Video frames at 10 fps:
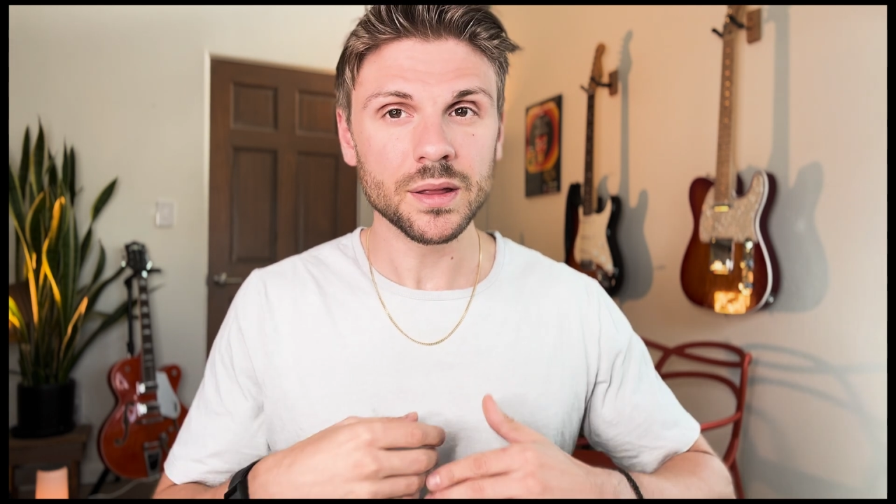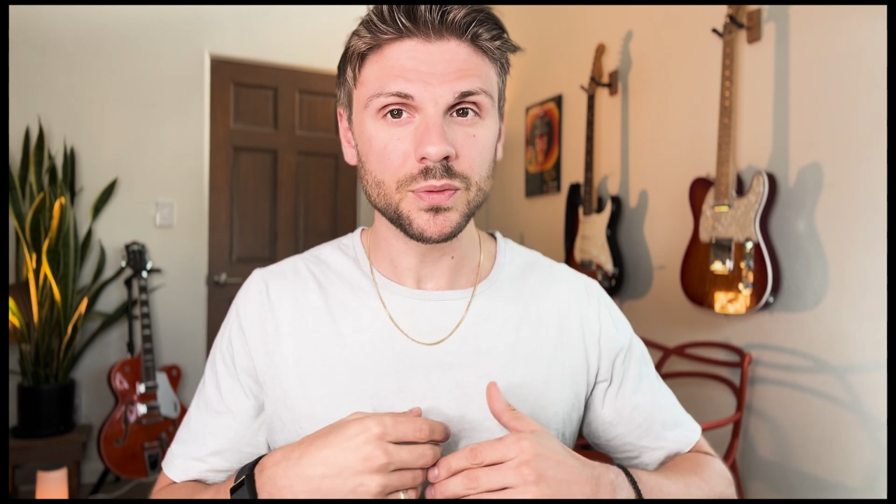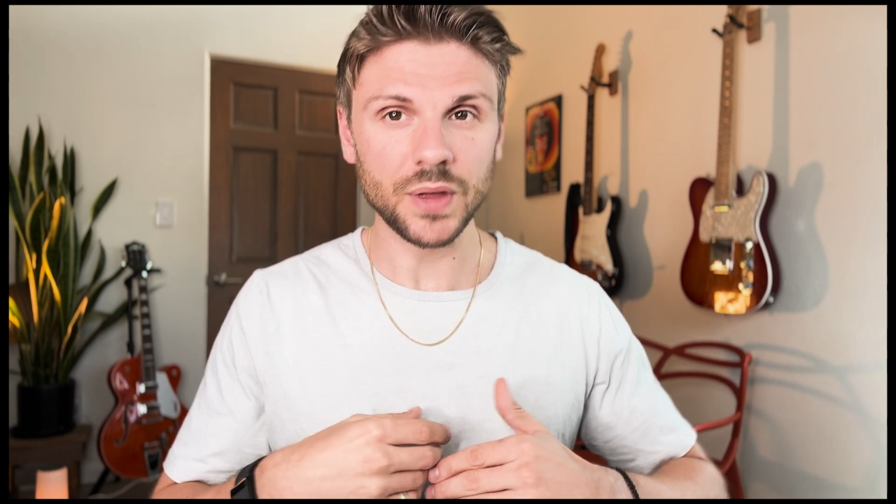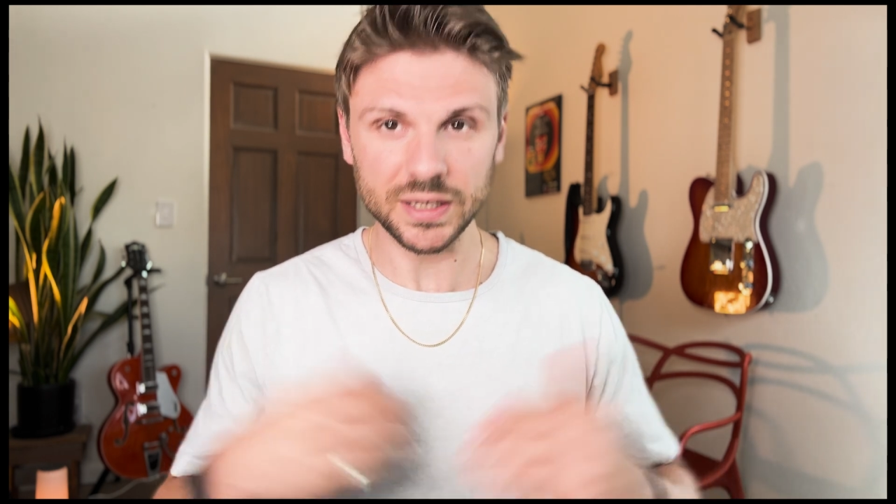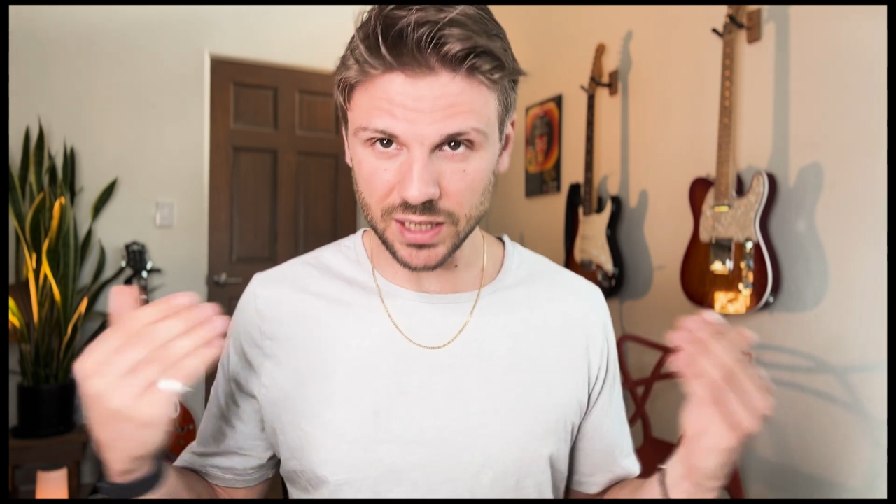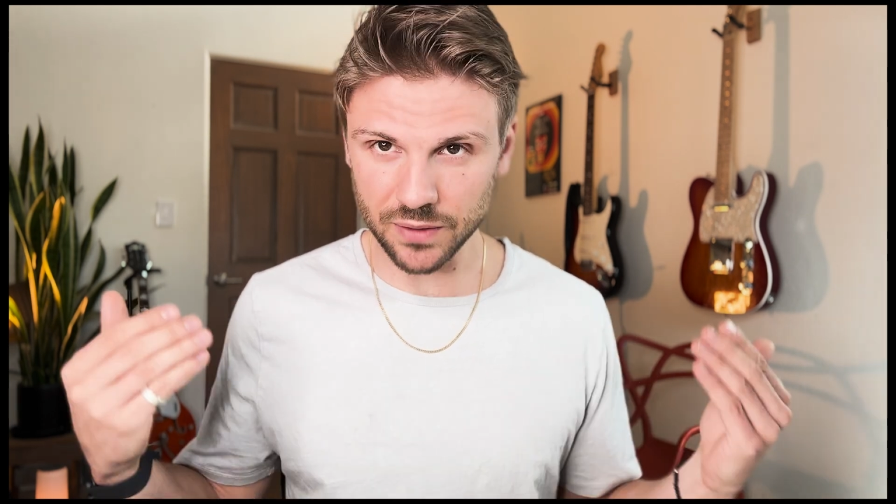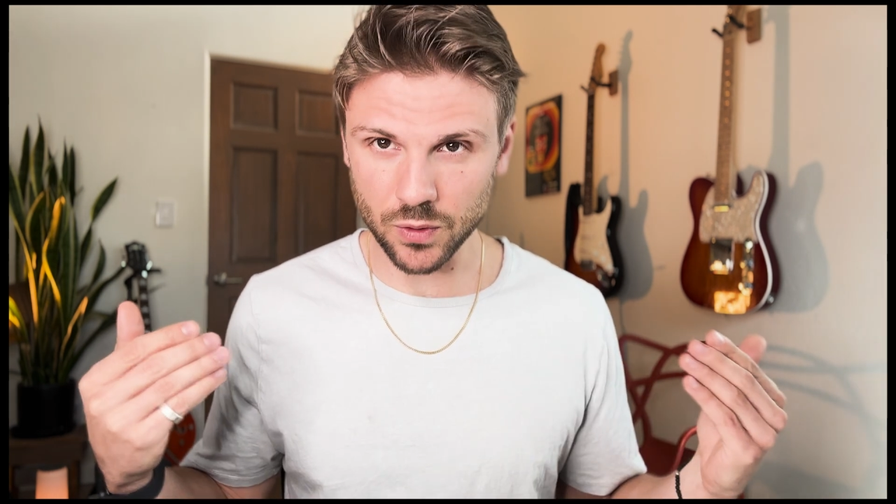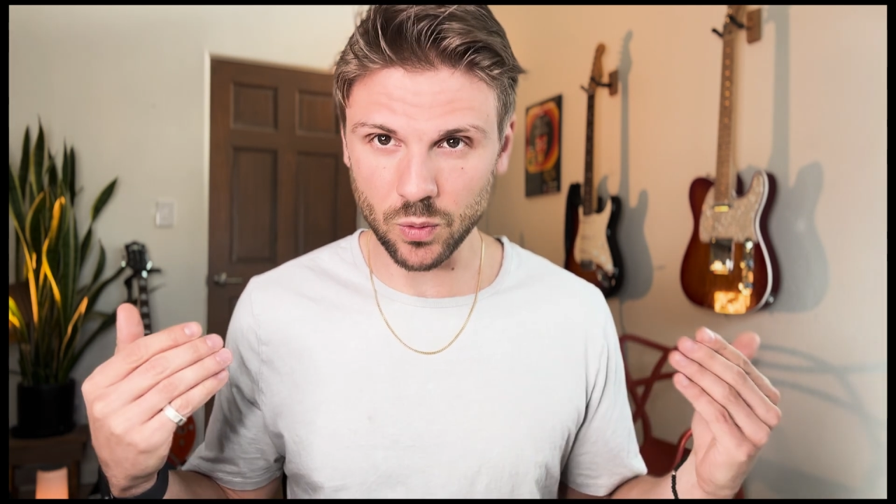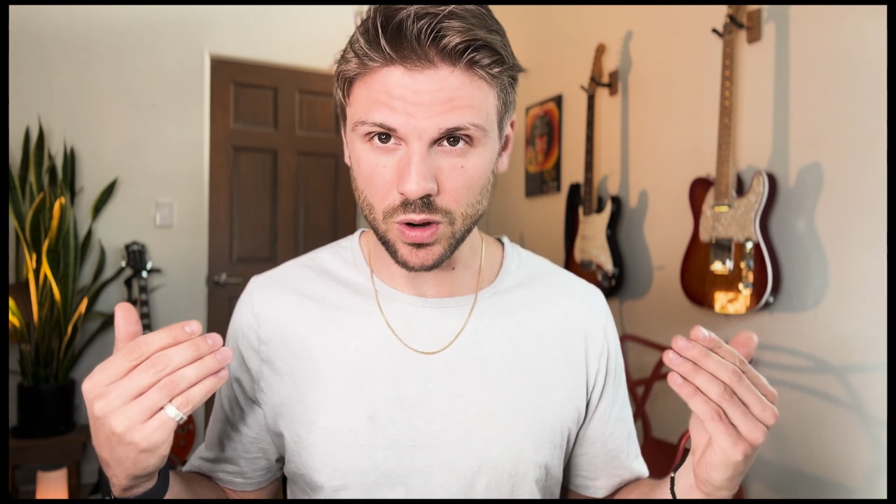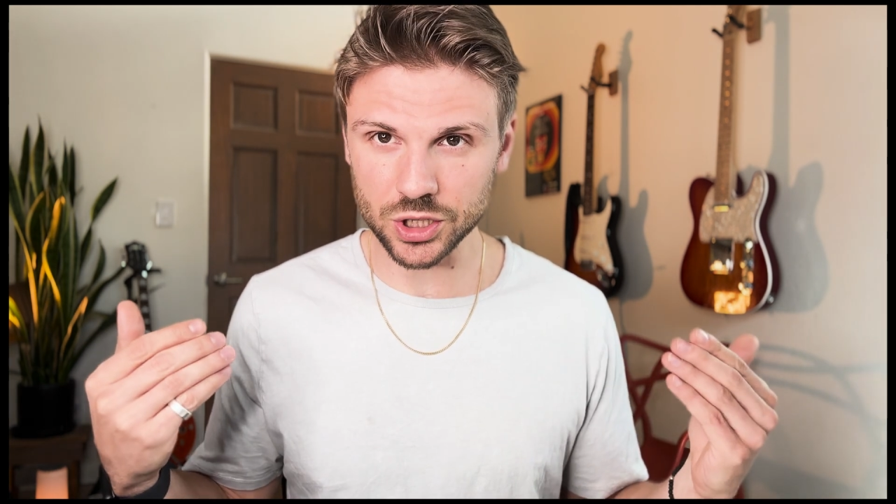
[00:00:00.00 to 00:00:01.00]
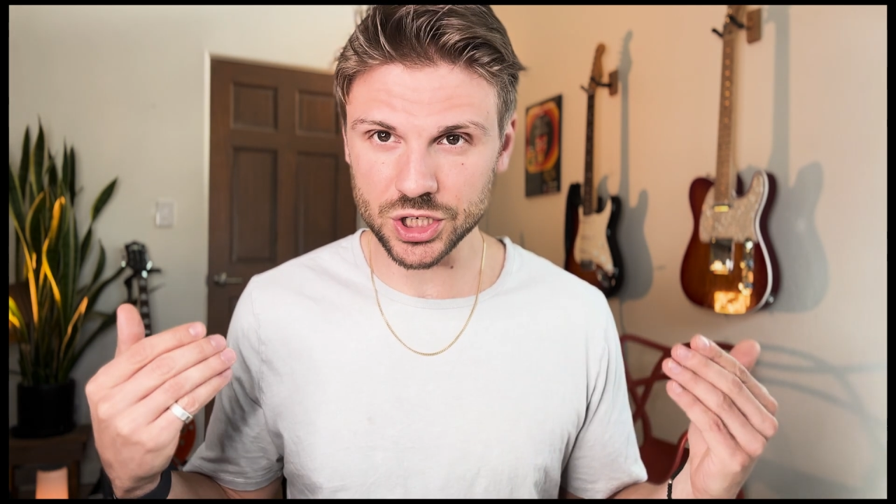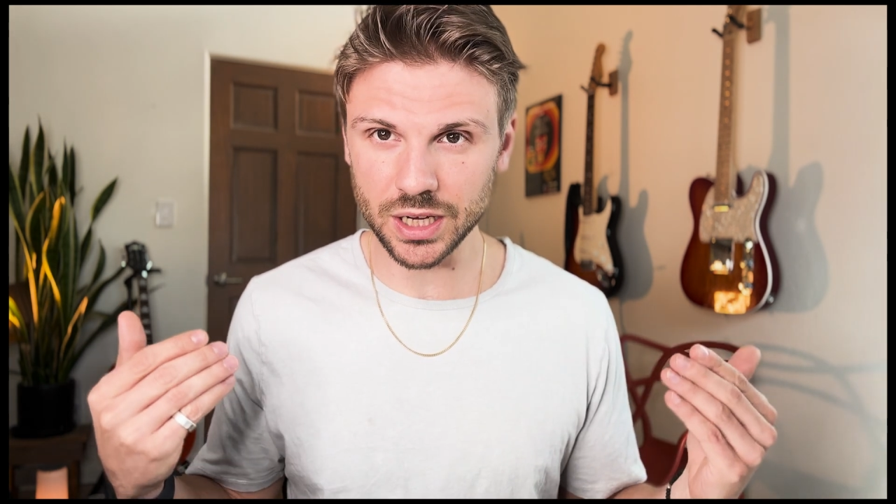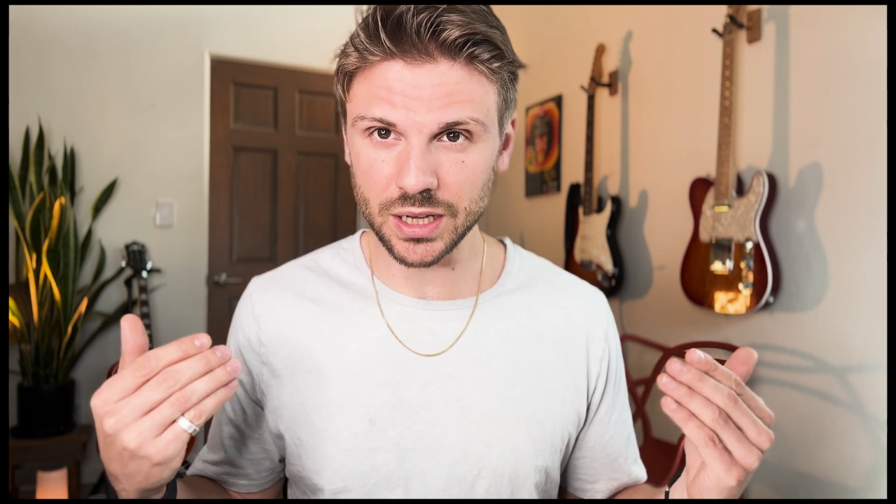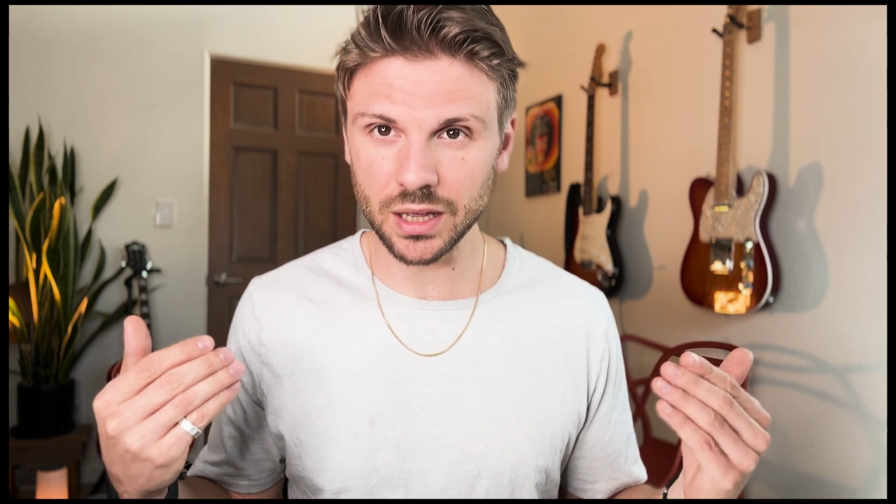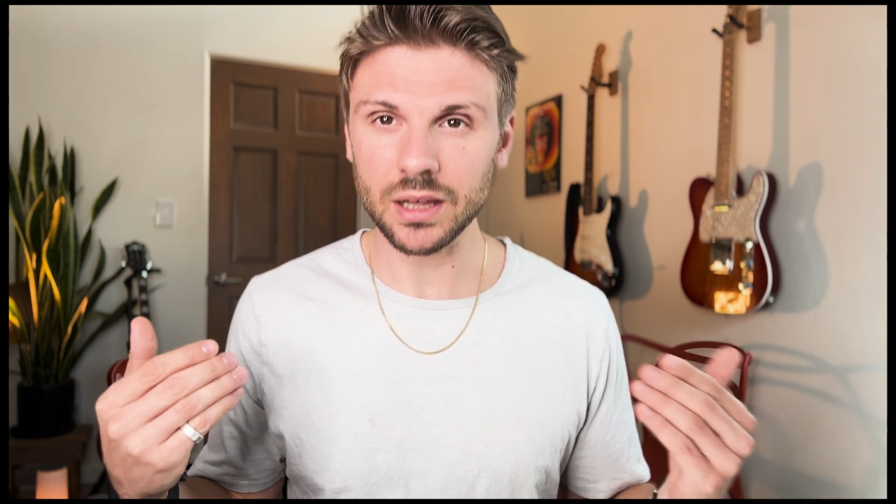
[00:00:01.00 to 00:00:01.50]
thanks again for
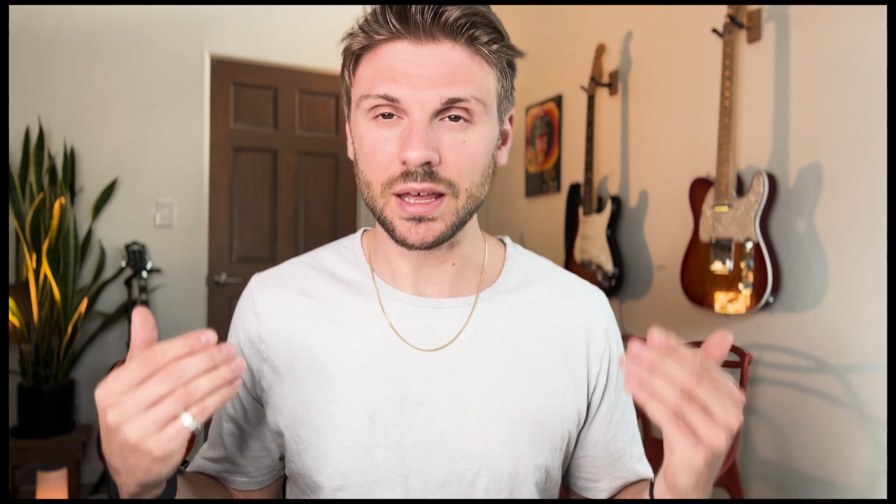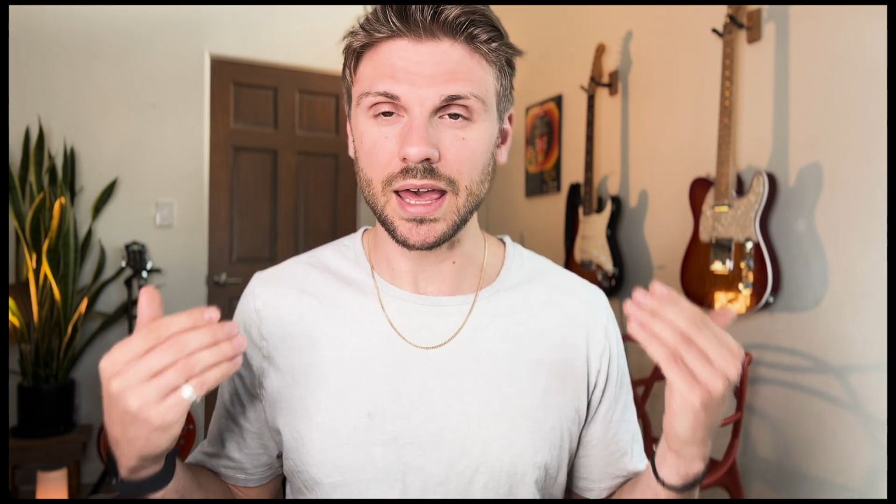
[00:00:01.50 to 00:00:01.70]
watching.